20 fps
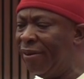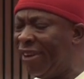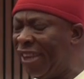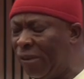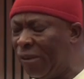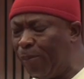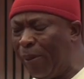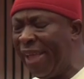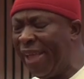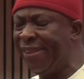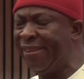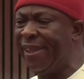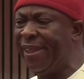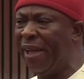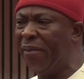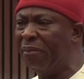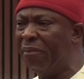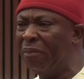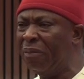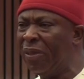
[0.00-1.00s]
displace
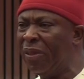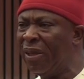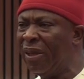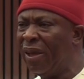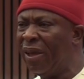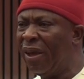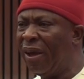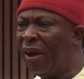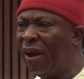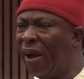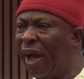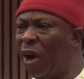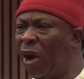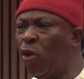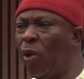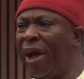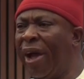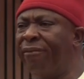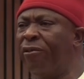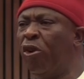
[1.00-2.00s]
them,
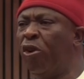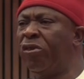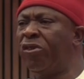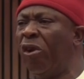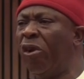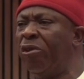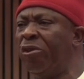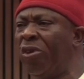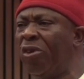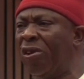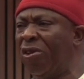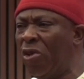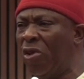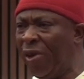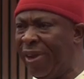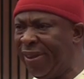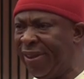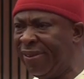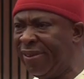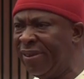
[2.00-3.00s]
and we have no solution
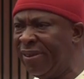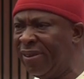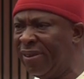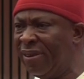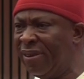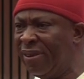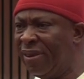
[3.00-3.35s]
to it.